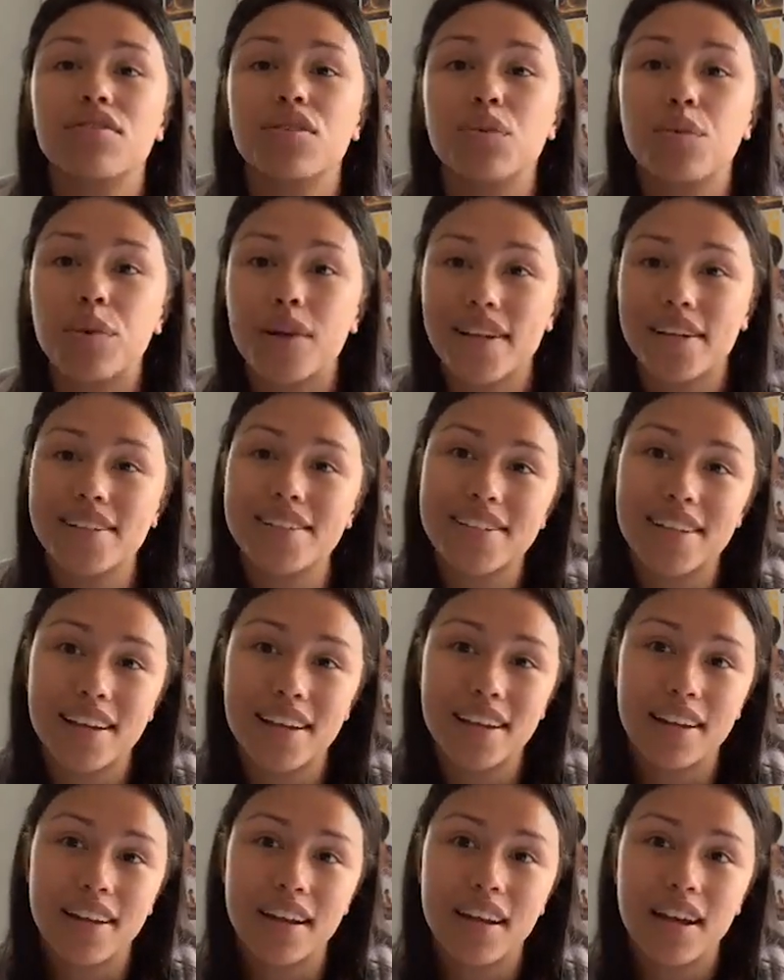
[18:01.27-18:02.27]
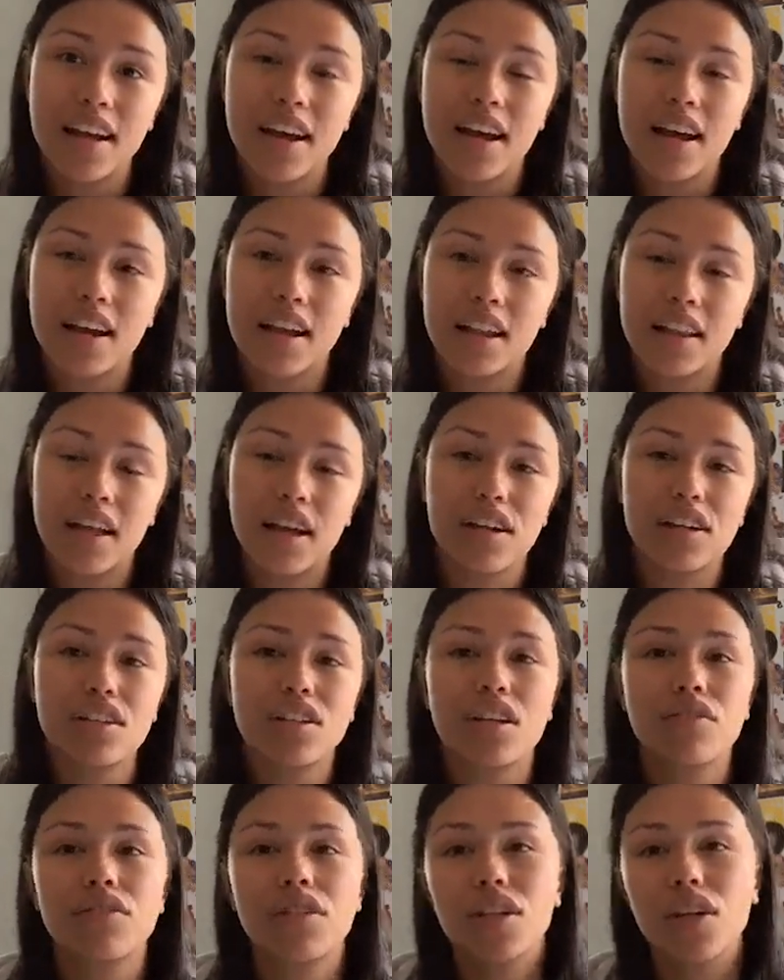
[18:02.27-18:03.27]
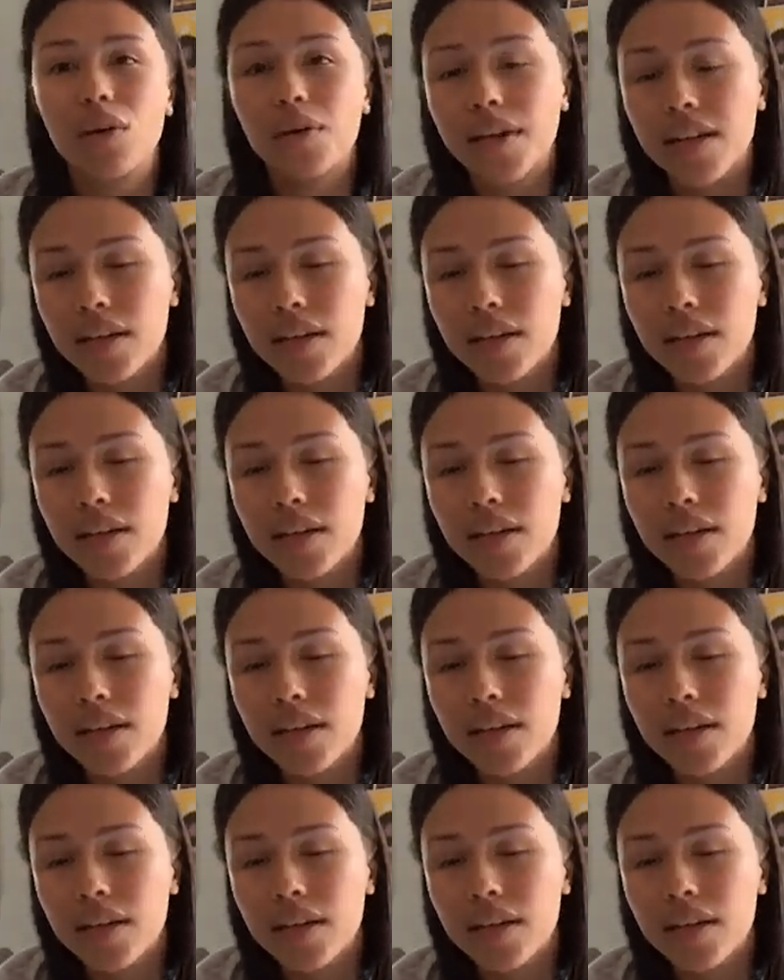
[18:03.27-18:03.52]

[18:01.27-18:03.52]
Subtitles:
to witness it and allow yourself to go